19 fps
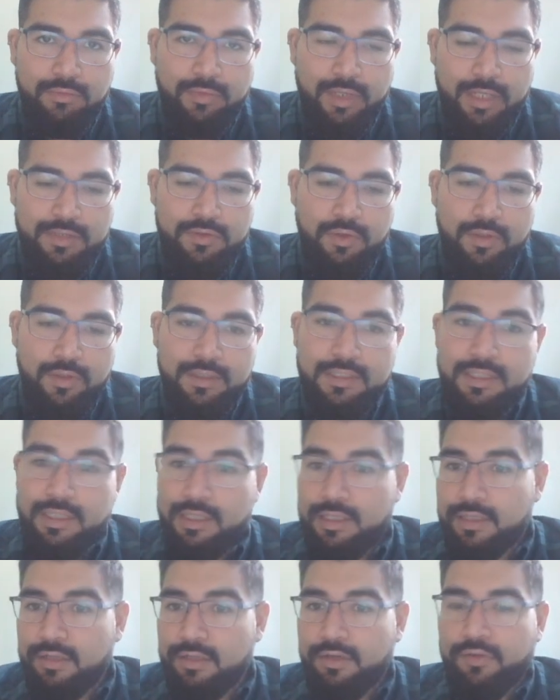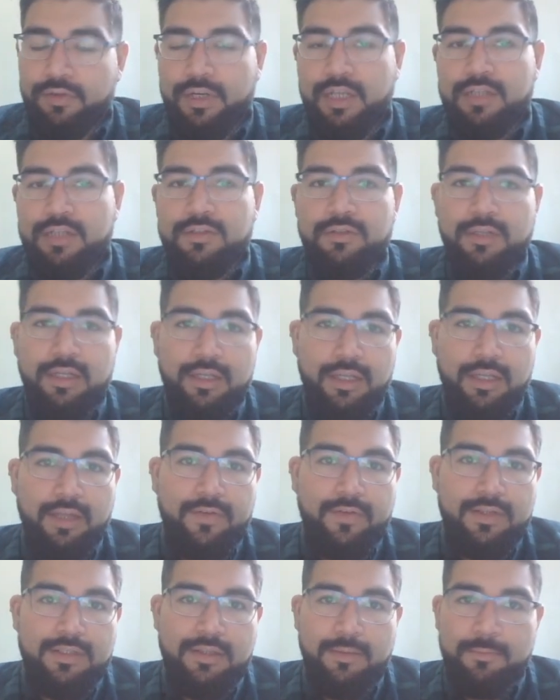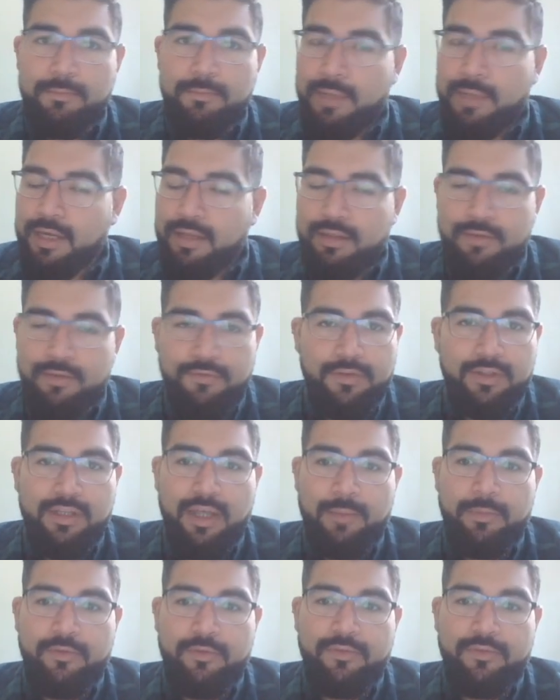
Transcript: as you can see, gradation can give us many different types of